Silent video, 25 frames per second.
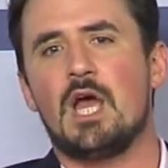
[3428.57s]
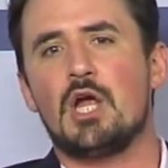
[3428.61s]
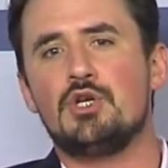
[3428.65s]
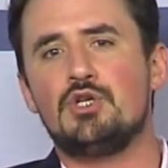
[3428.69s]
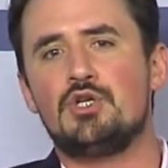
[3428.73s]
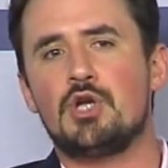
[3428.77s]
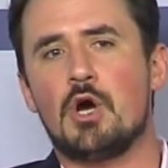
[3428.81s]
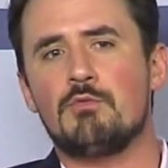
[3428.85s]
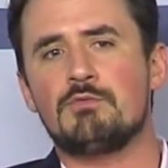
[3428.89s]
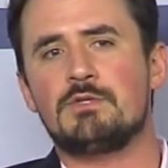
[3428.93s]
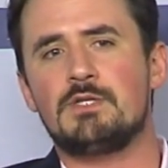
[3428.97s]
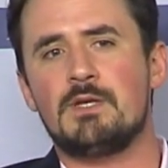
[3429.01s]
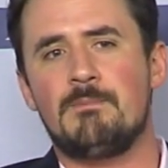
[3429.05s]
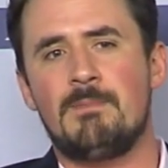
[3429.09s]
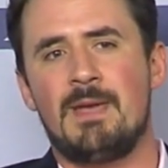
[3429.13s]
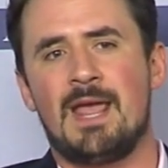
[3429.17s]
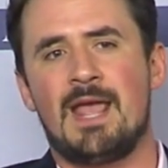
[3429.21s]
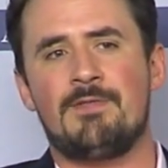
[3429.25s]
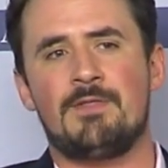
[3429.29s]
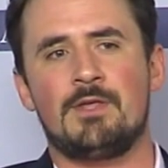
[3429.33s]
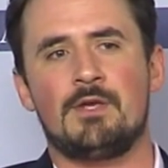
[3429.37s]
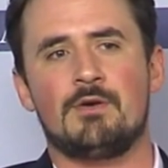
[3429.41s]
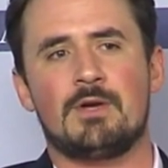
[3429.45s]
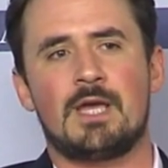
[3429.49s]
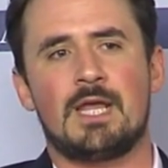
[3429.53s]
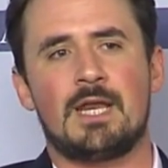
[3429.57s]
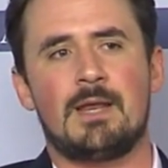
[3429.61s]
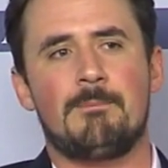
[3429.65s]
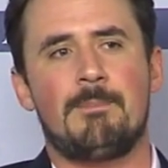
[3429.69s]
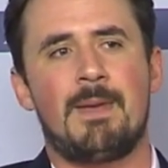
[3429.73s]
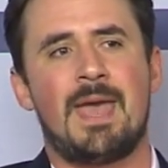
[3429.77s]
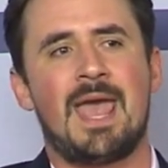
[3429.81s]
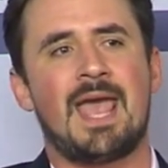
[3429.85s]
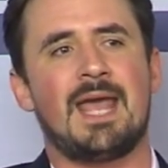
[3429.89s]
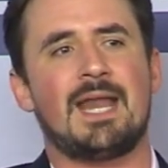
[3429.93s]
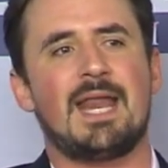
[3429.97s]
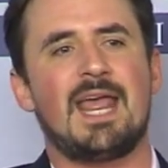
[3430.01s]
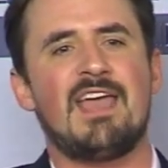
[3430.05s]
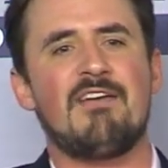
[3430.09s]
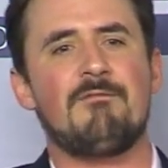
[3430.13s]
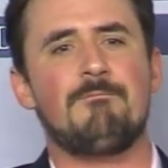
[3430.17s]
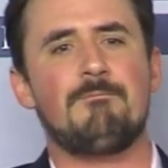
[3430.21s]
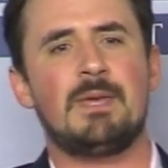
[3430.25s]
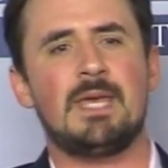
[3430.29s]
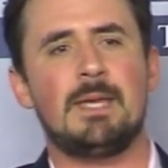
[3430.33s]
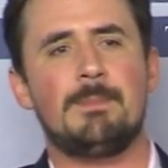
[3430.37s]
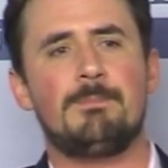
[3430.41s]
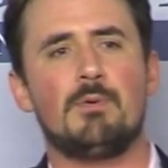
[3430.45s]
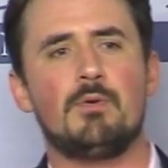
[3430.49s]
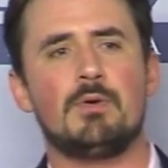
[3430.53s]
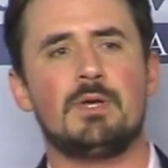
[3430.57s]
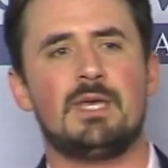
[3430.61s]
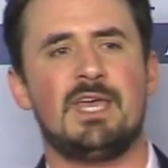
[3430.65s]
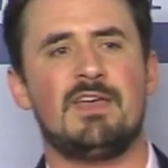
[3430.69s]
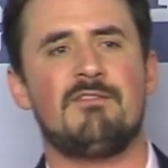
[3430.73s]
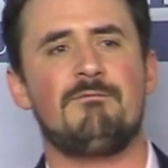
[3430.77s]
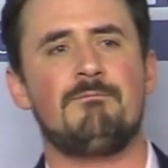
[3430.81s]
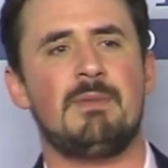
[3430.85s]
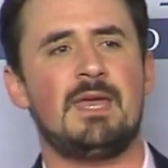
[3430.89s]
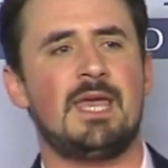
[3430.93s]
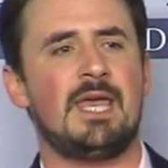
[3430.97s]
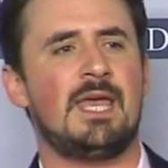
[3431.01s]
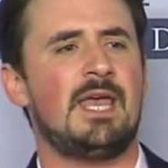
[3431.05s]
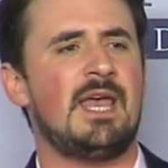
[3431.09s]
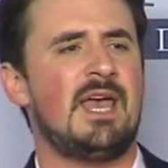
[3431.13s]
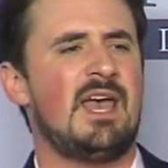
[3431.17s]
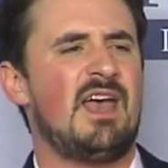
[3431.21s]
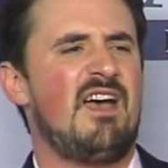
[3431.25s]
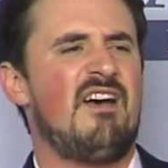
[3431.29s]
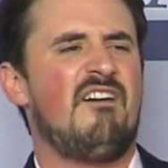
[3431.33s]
Don't demand that you're getting paid. If people give me